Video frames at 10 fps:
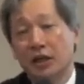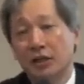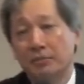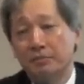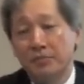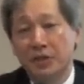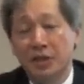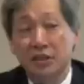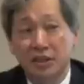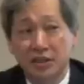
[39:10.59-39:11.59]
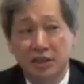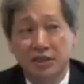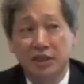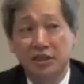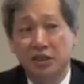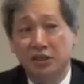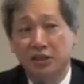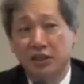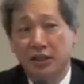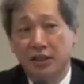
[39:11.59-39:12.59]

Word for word: Um, this is essentially